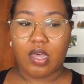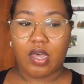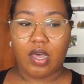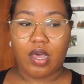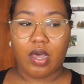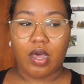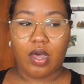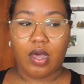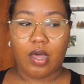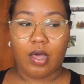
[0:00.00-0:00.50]

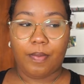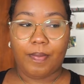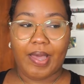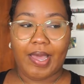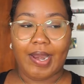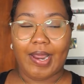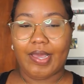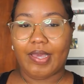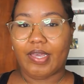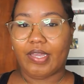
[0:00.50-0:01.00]

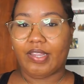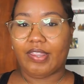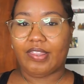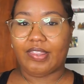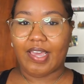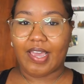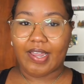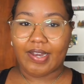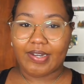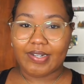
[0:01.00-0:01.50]
and I could
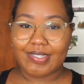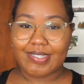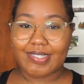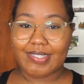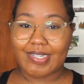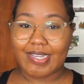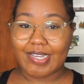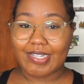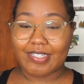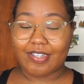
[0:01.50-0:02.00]
then
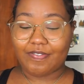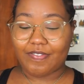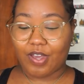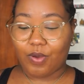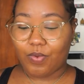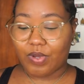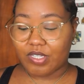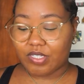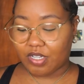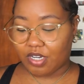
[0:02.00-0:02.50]
state if I
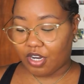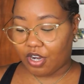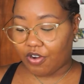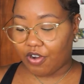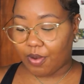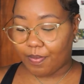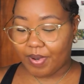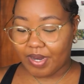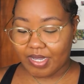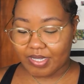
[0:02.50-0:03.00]
wanted a
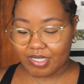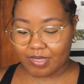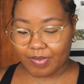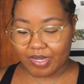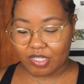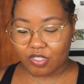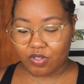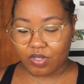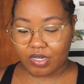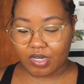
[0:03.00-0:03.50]

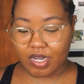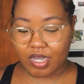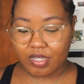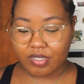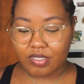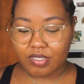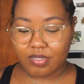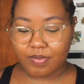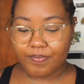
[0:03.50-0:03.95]
replacement or not.